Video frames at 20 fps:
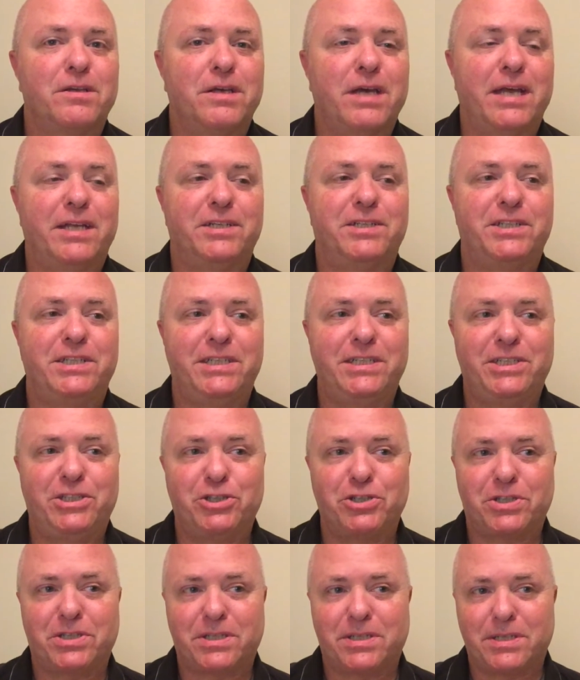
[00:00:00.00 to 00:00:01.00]
And she
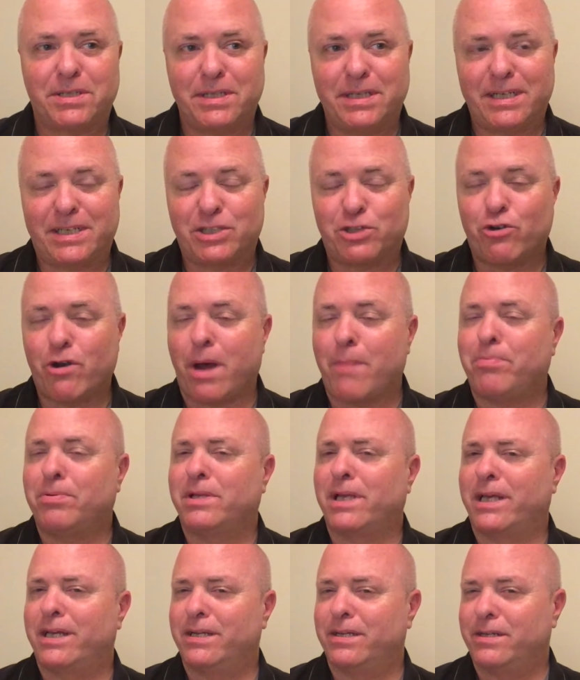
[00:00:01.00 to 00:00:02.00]
just
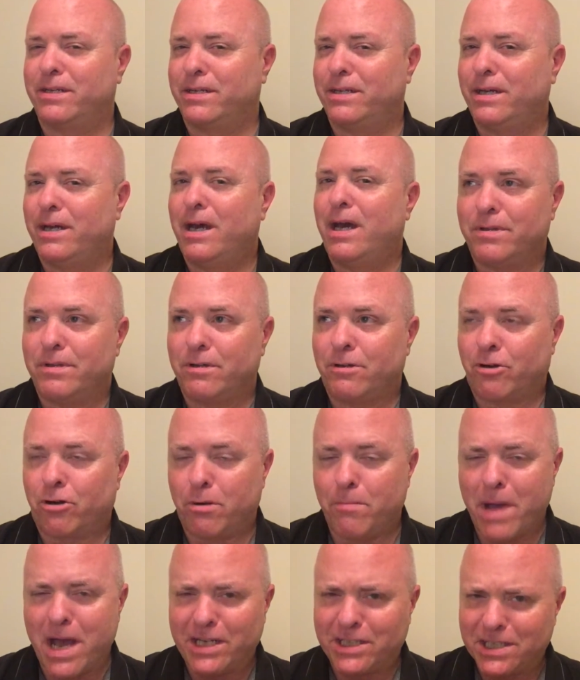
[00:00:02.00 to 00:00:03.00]
extrapolated her
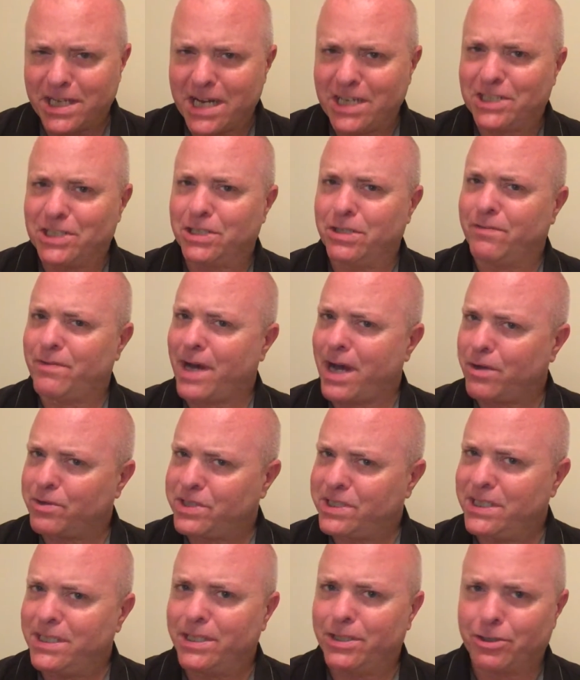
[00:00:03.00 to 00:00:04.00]
imagination of how
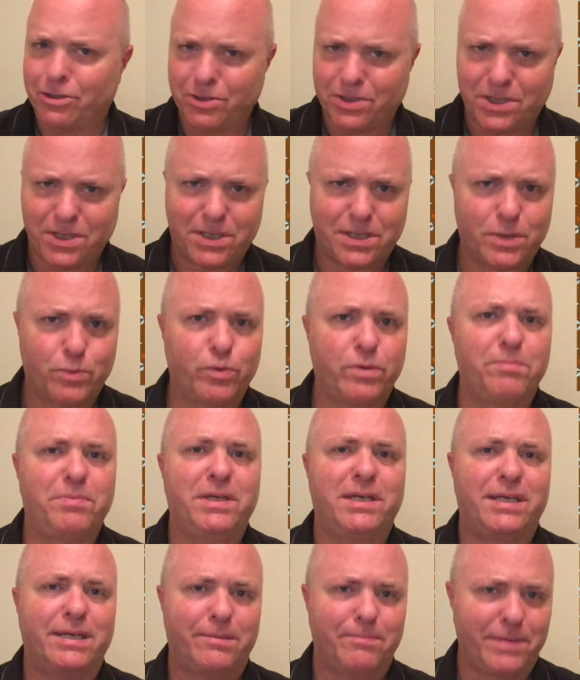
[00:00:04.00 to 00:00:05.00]
she and her sister would
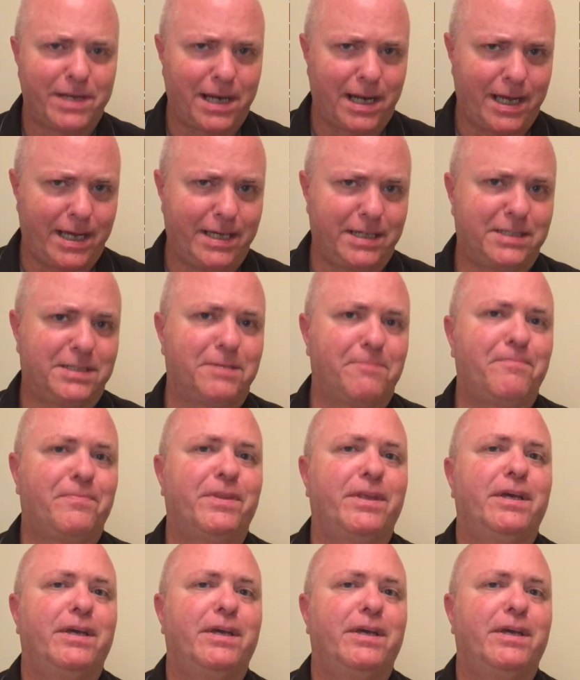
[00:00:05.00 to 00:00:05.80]
be in middle age.